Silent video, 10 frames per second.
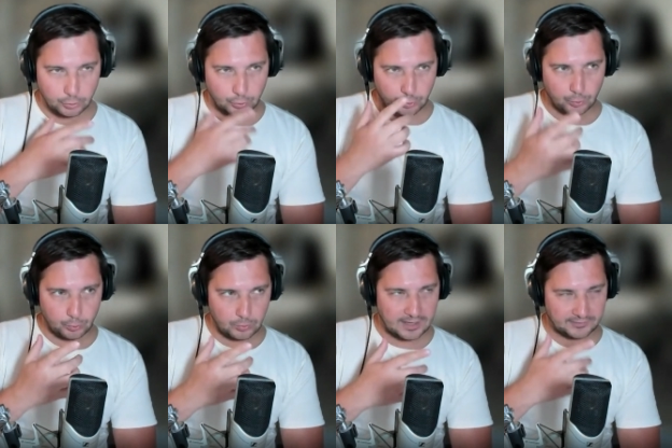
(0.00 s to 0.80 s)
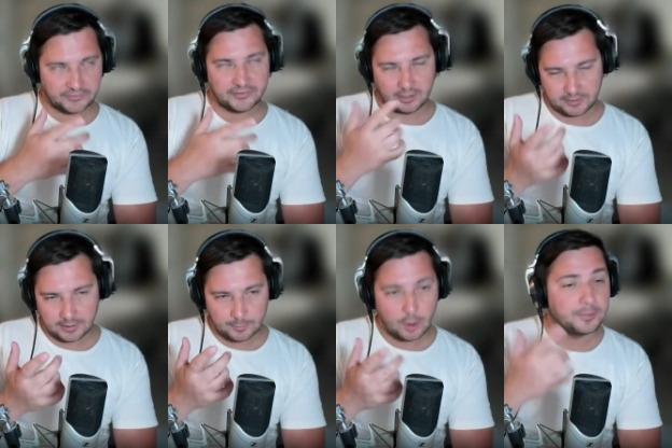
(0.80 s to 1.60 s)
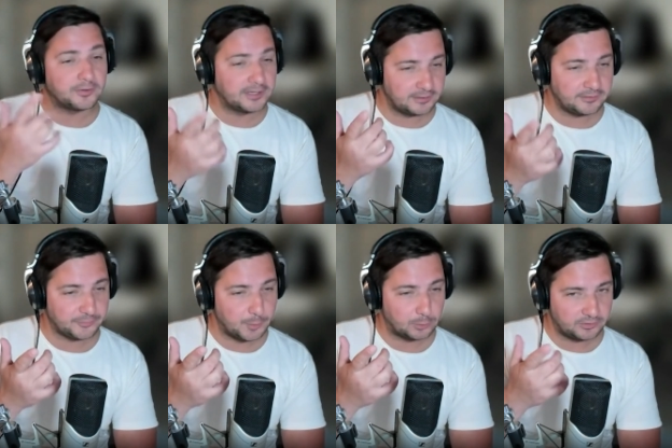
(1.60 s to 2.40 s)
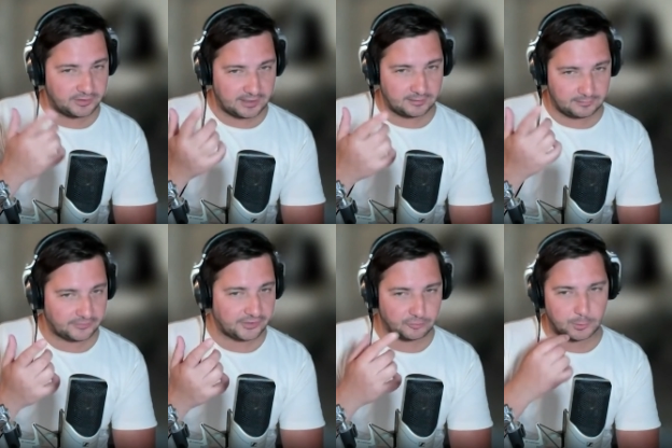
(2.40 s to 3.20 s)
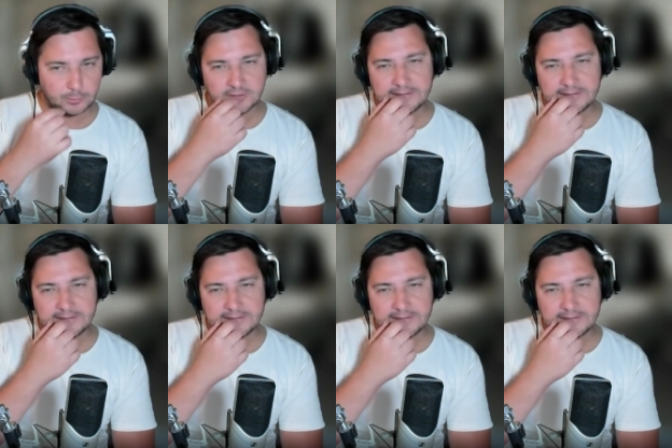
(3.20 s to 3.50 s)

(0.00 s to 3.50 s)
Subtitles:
you as a startup operate in this mode, the search mode.